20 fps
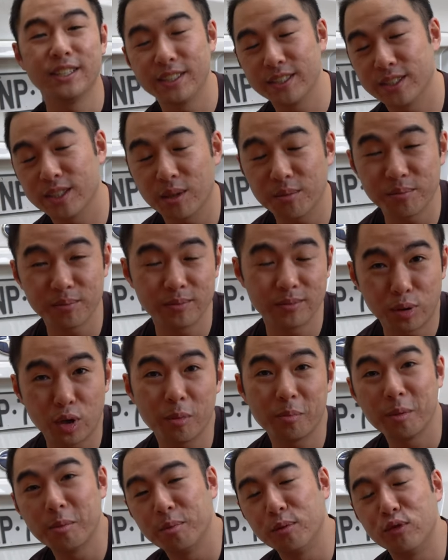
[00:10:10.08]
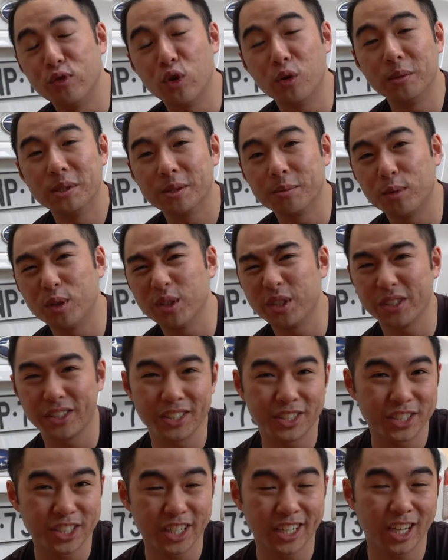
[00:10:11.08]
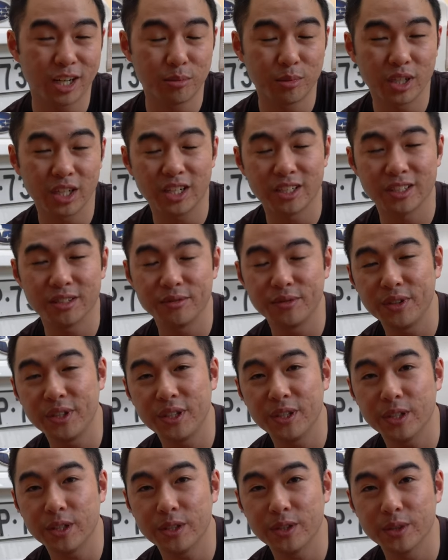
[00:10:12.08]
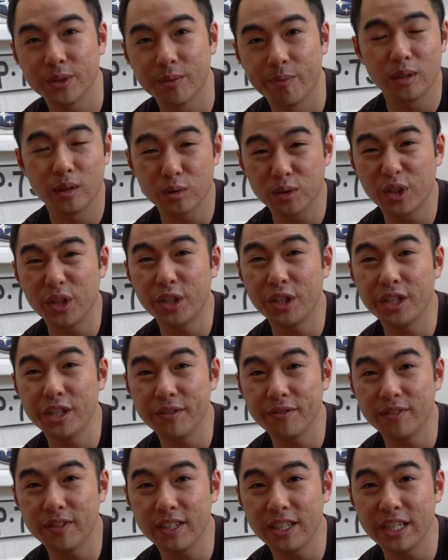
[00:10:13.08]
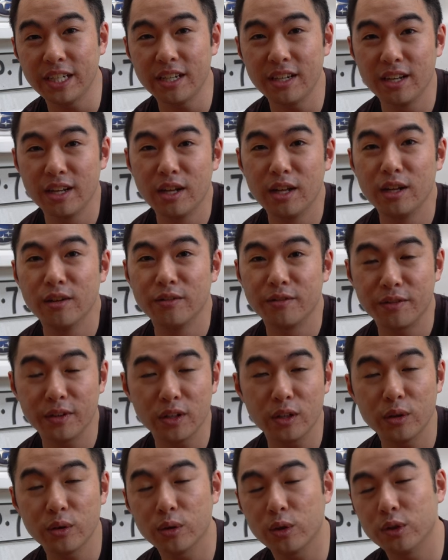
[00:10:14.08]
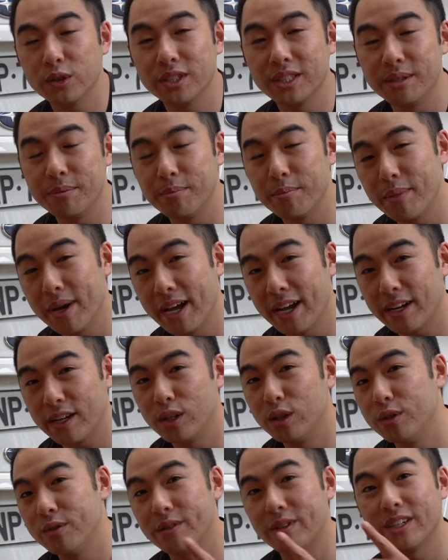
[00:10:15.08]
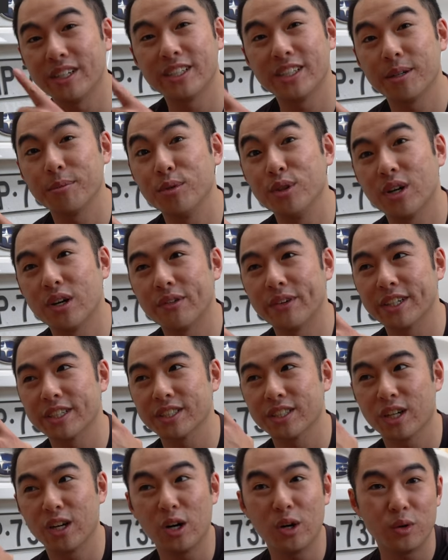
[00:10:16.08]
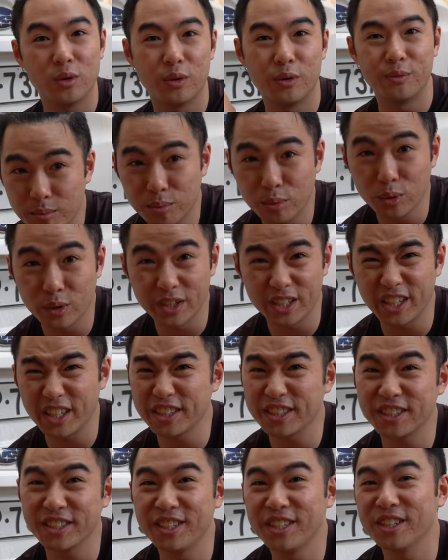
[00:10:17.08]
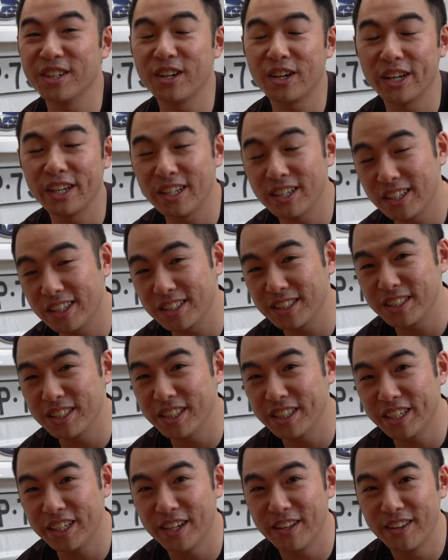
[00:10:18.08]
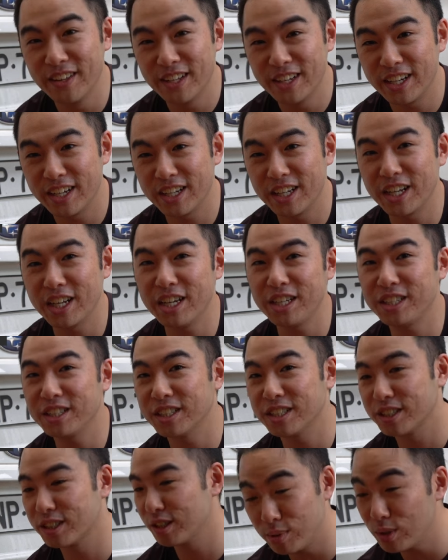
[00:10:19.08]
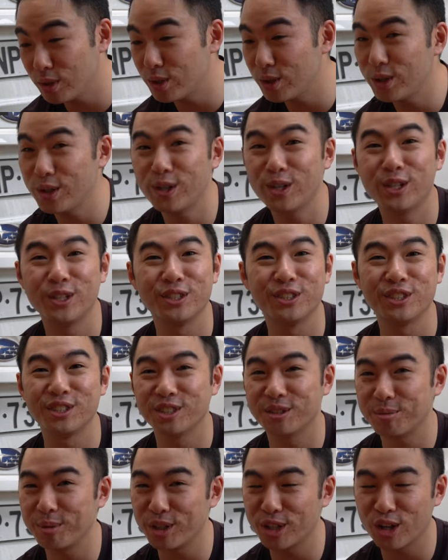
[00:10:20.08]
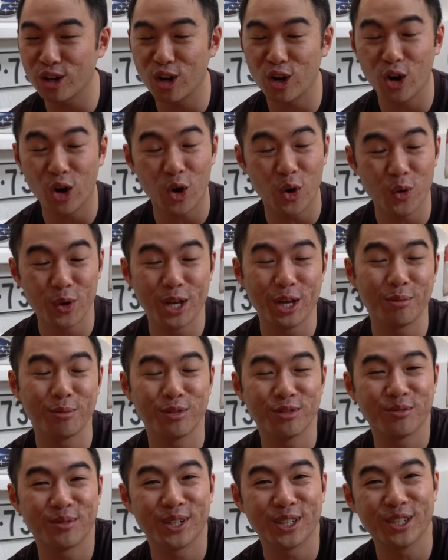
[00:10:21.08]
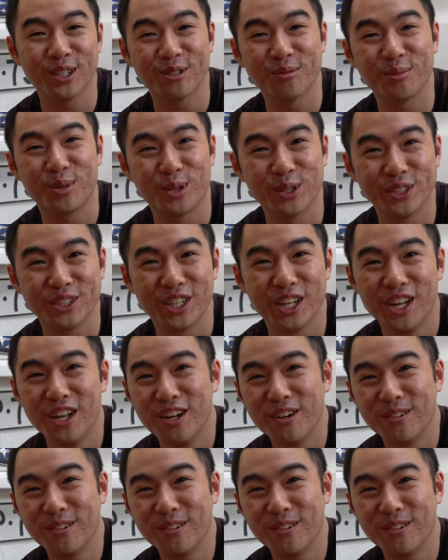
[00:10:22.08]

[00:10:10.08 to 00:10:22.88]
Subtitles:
some proper performance mods, you can check out my other videos. Alternatively, fellow Aussie Matt over at WRX Cult bought an STI last year, and he just splurged and spent a whole heap of money on mods